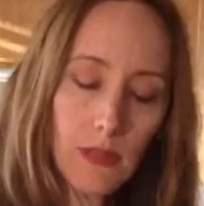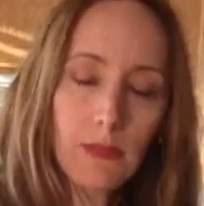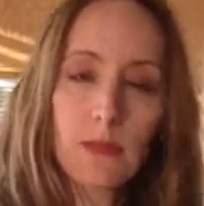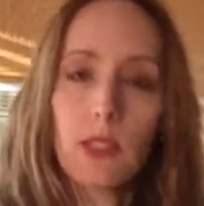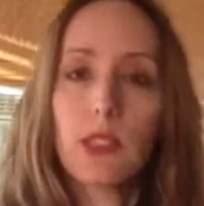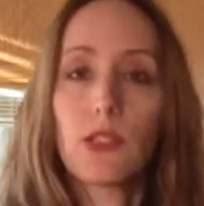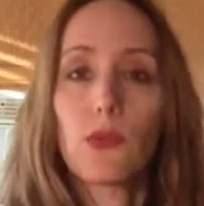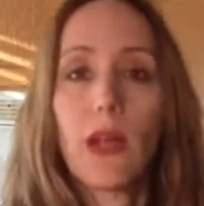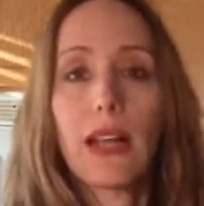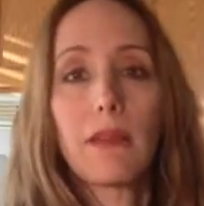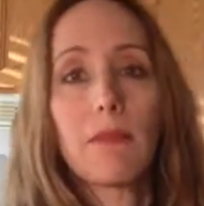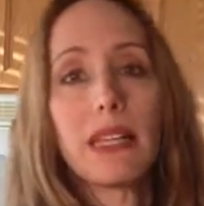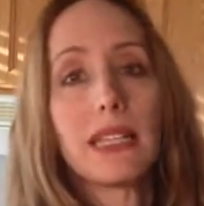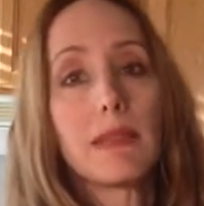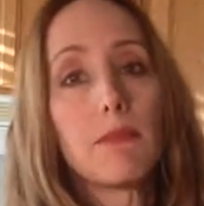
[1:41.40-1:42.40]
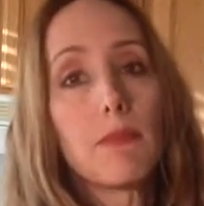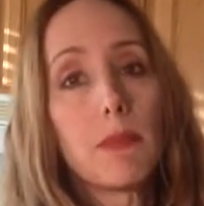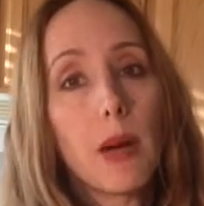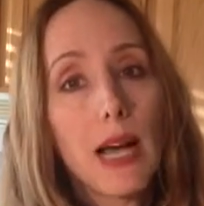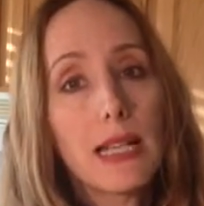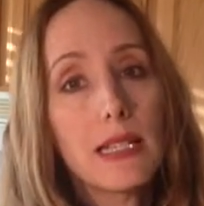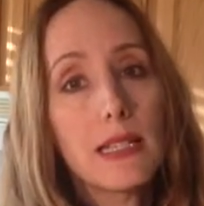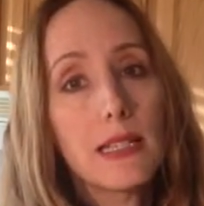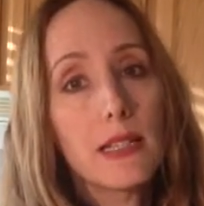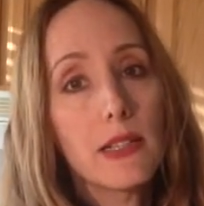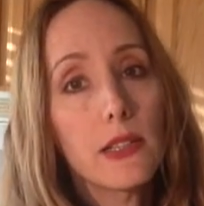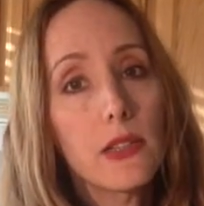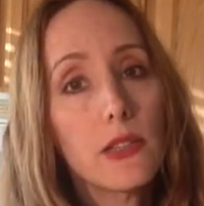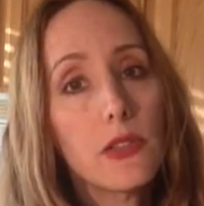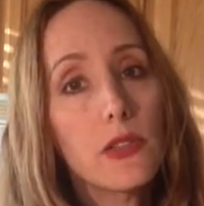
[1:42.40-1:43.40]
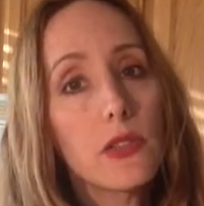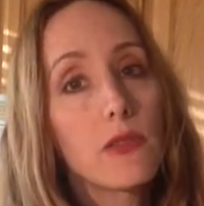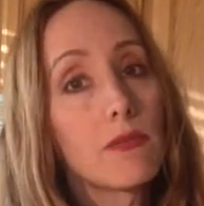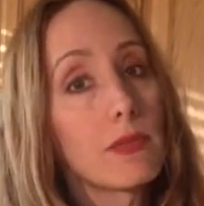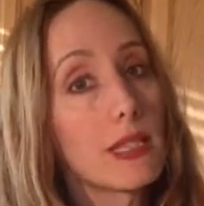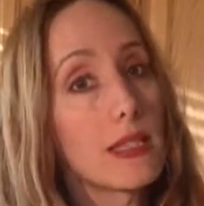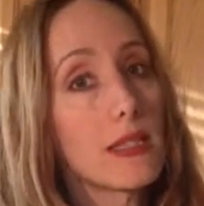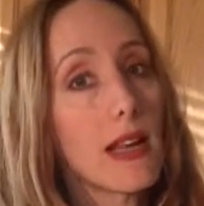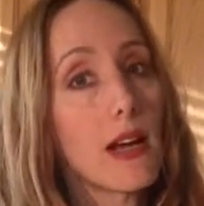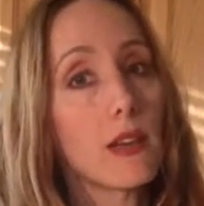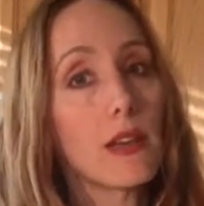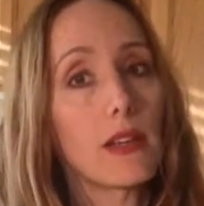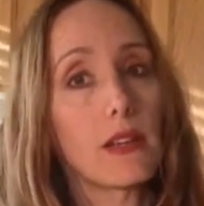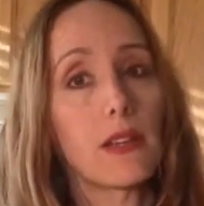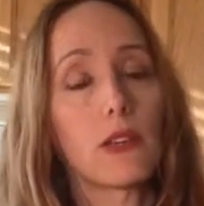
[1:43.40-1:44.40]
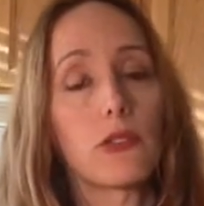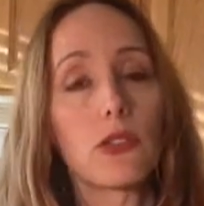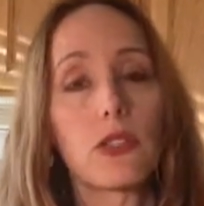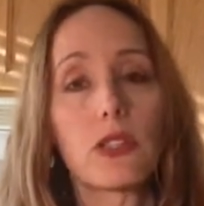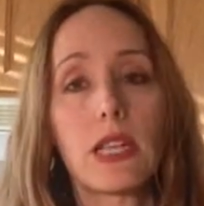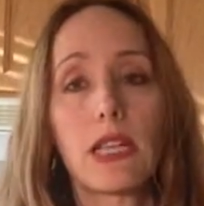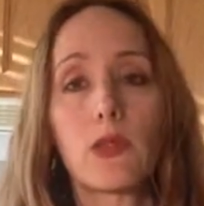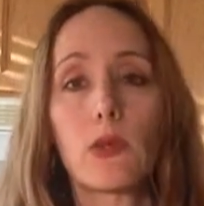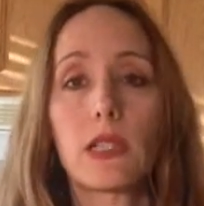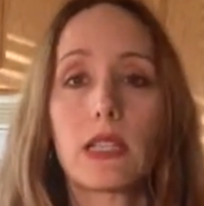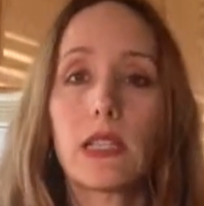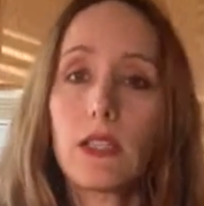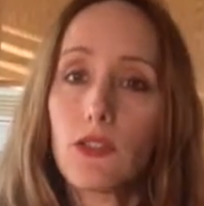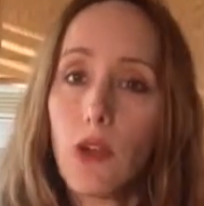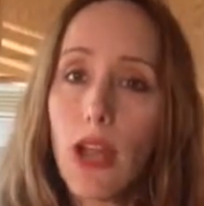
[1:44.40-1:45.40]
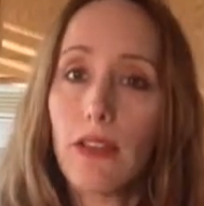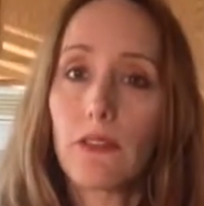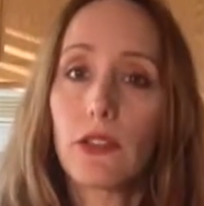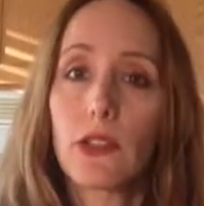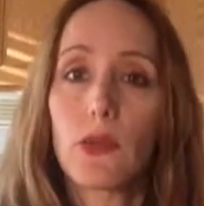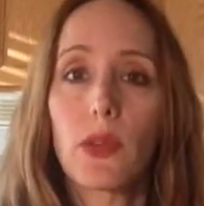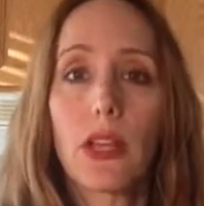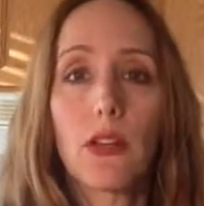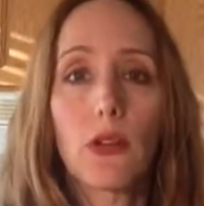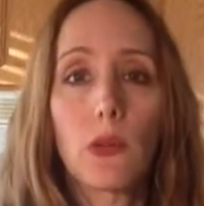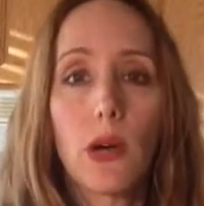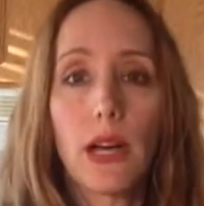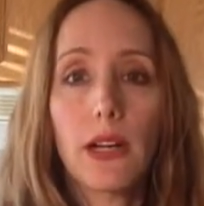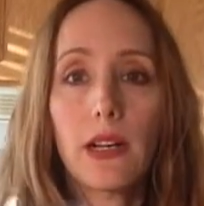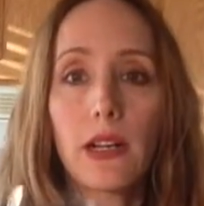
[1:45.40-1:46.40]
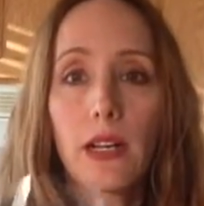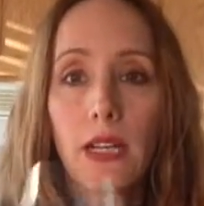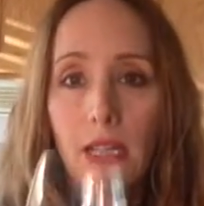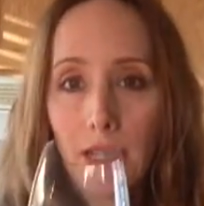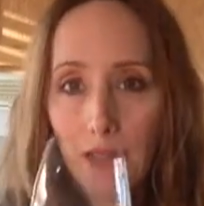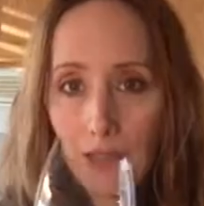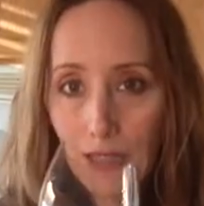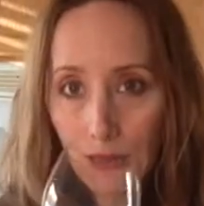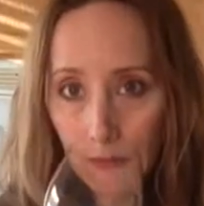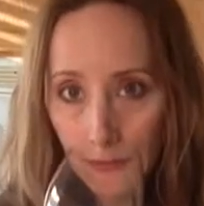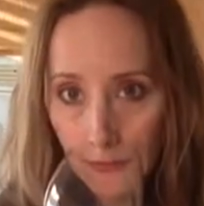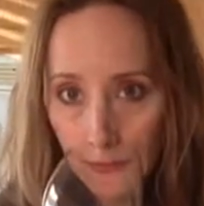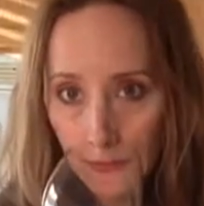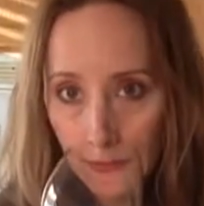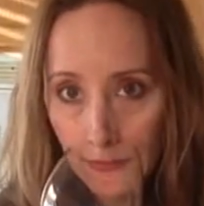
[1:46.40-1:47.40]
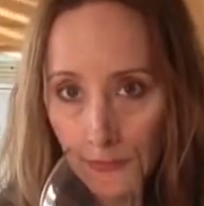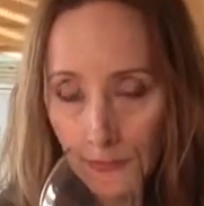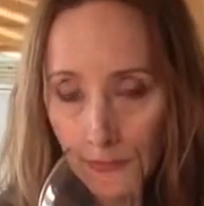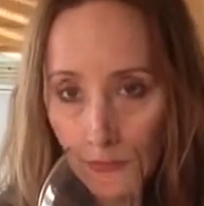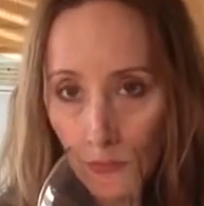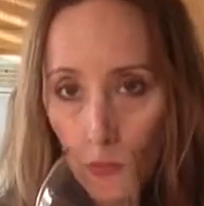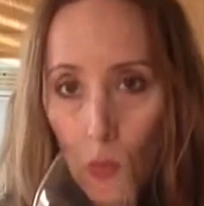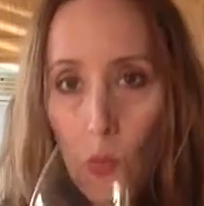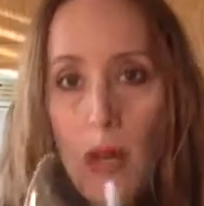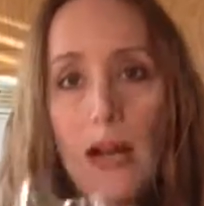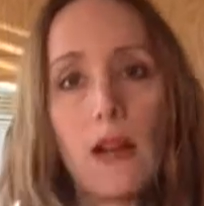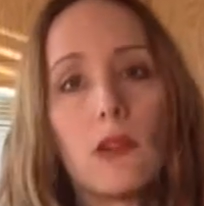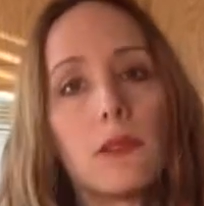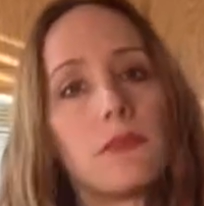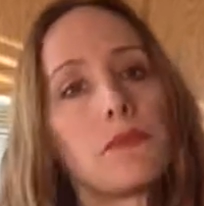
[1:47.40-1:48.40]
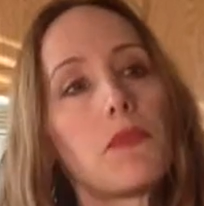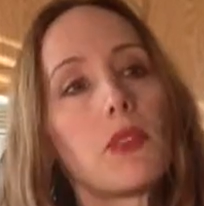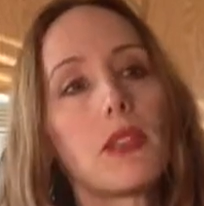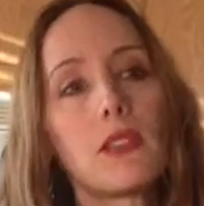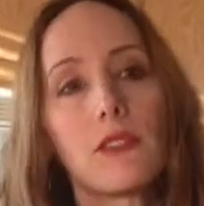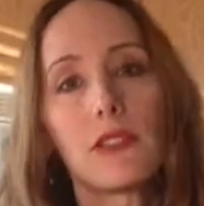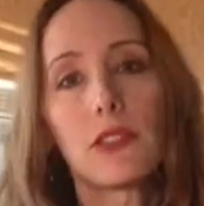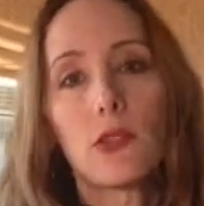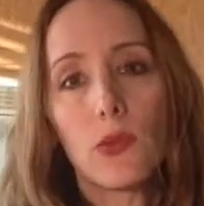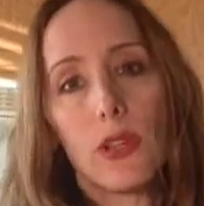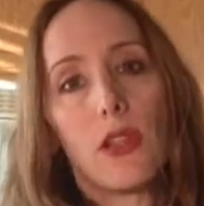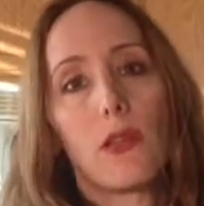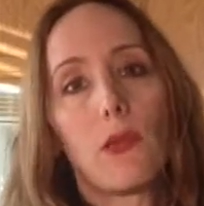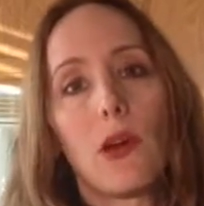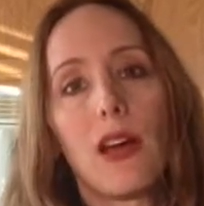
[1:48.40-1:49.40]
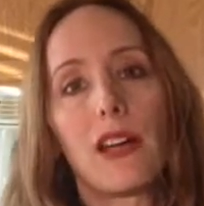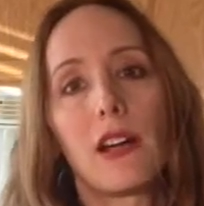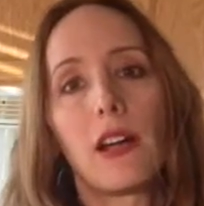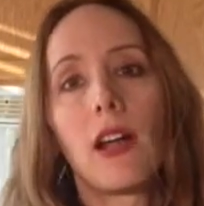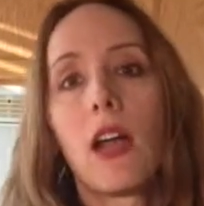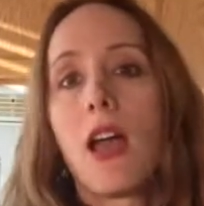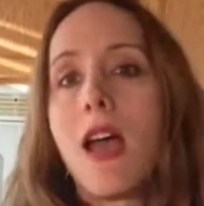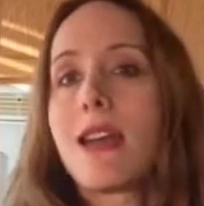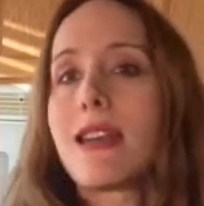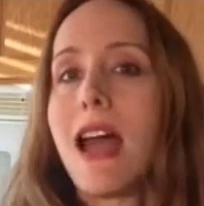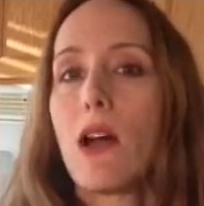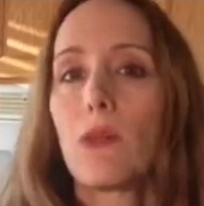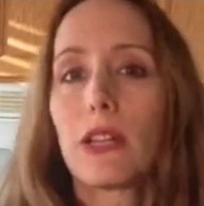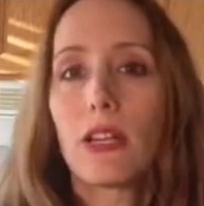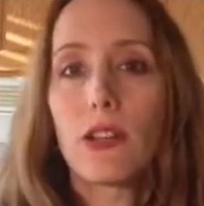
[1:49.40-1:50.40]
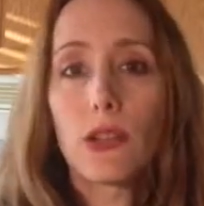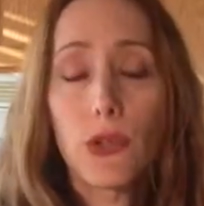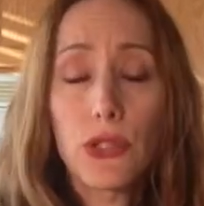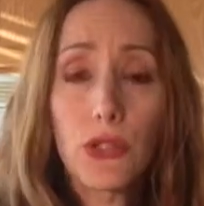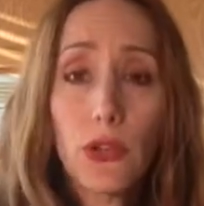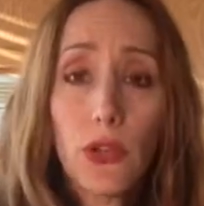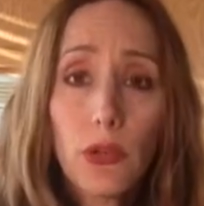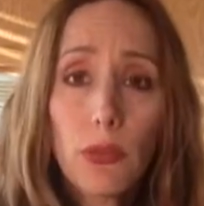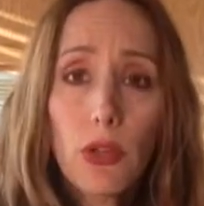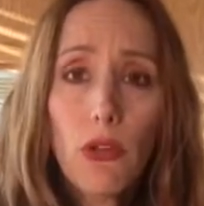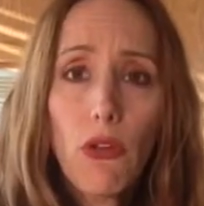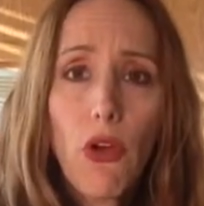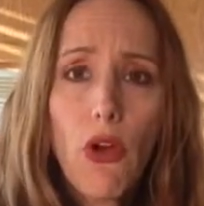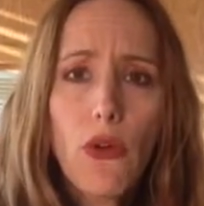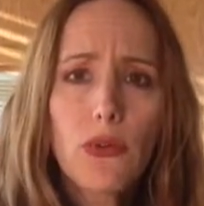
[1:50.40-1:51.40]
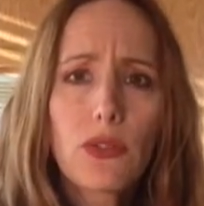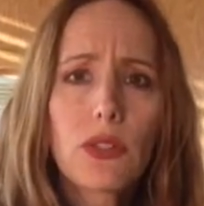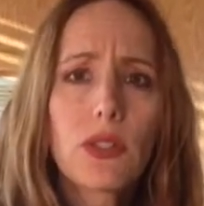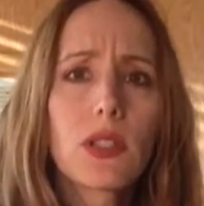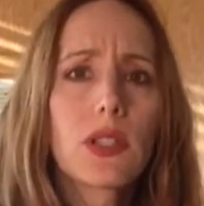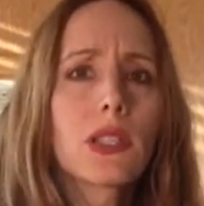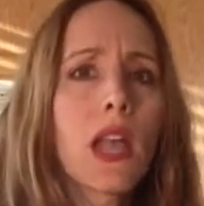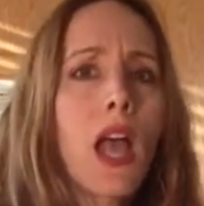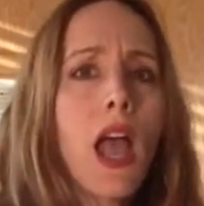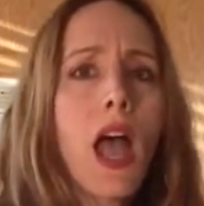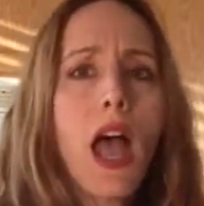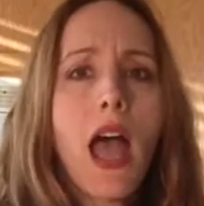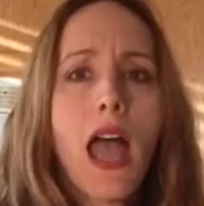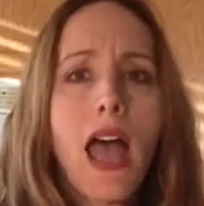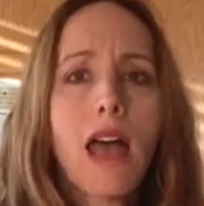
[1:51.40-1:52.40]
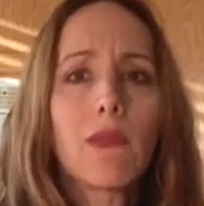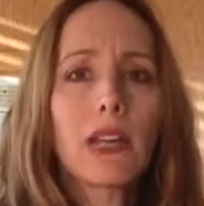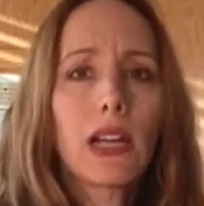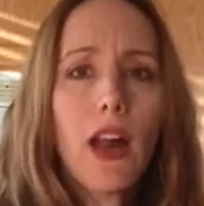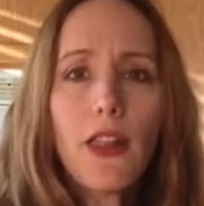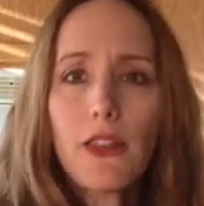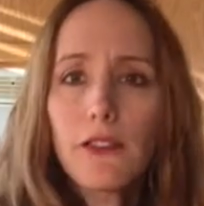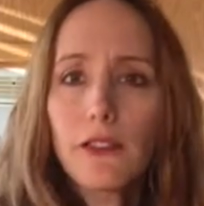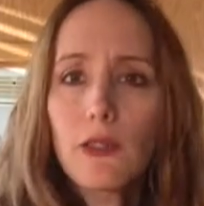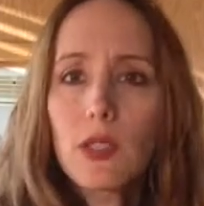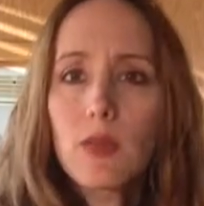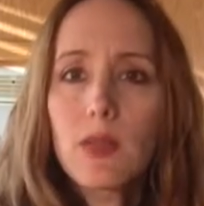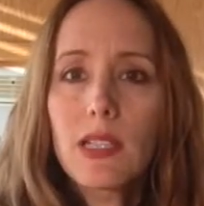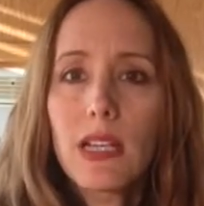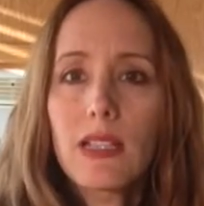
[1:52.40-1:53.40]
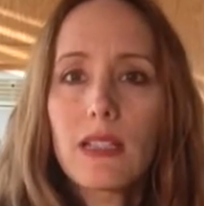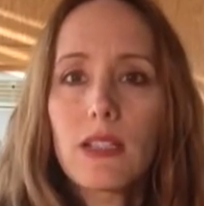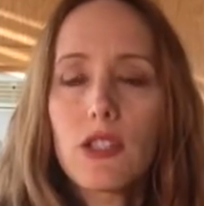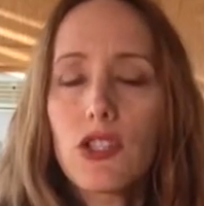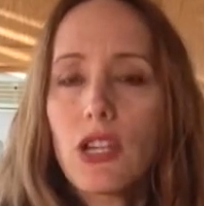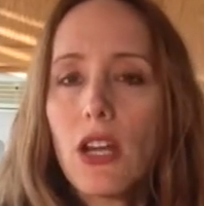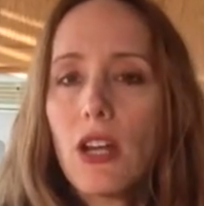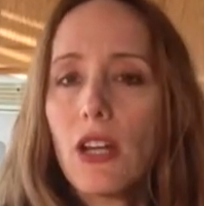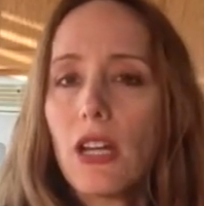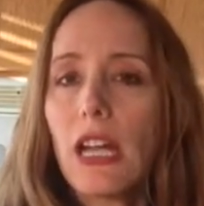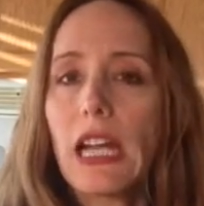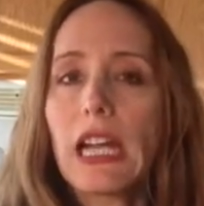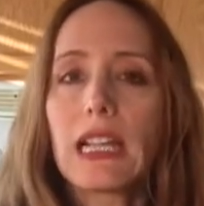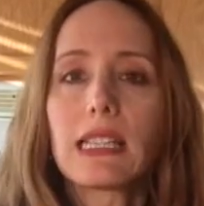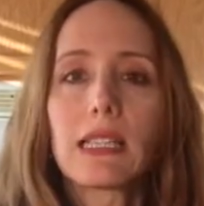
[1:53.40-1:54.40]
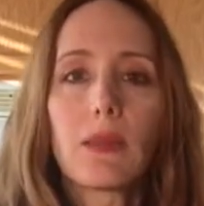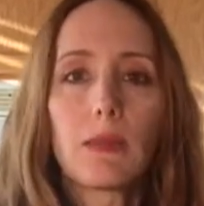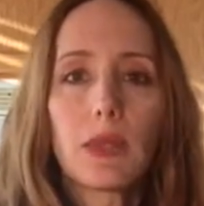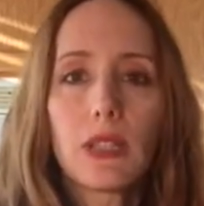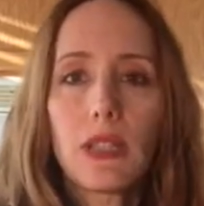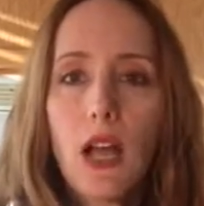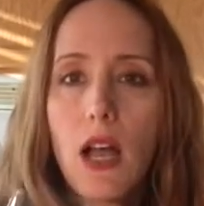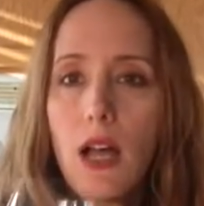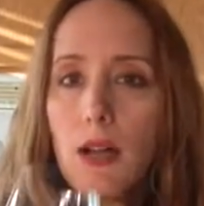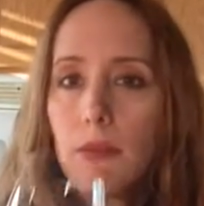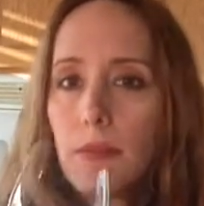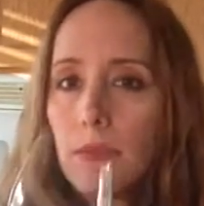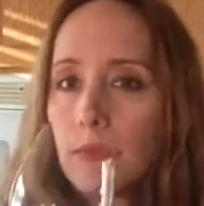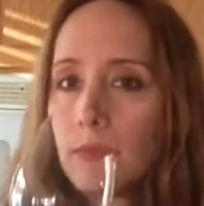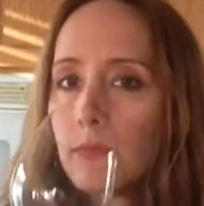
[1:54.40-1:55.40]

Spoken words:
This is recommended by distillers. This is how you should taste whiskey. Try it first without the water, and then, wow, the difference with the water. Now we get all sorts of herbal notes, and we get other fruits besides the cherry, some plum.